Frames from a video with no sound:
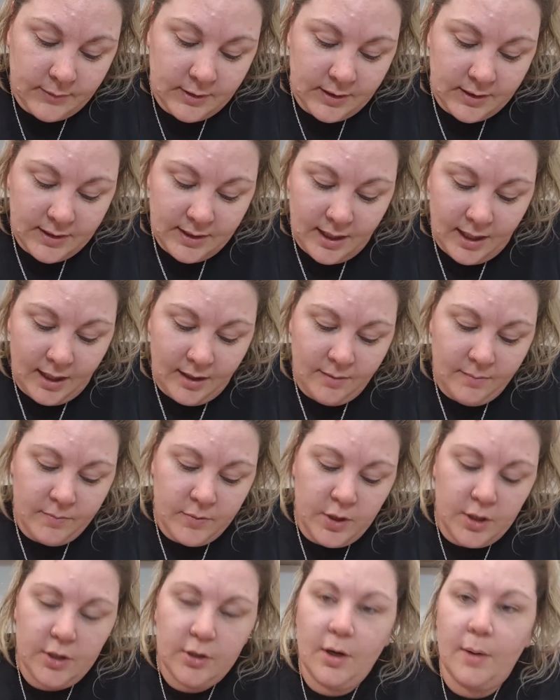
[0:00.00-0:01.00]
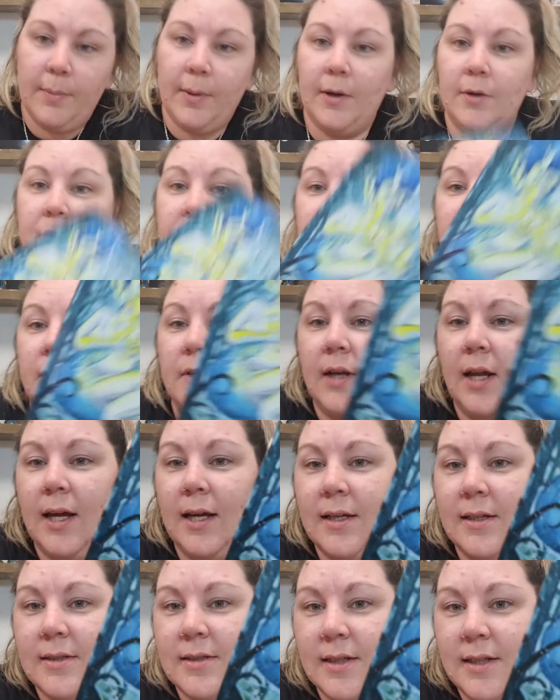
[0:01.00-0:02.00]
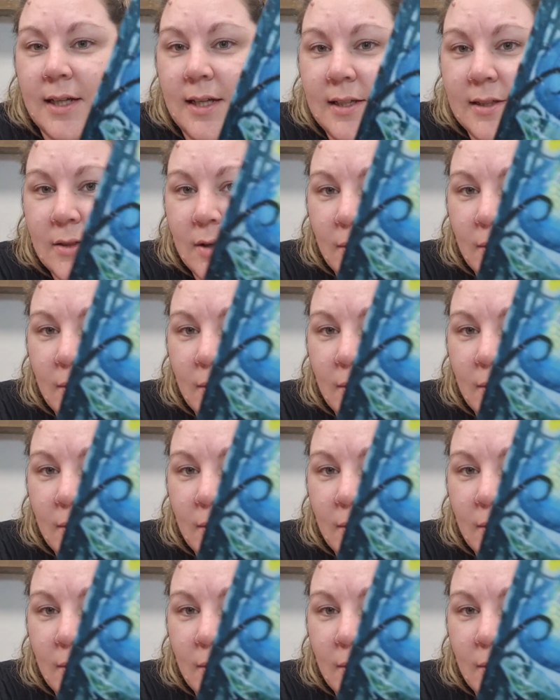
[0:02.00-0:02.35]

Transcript: see, she's got a potion for legs and he's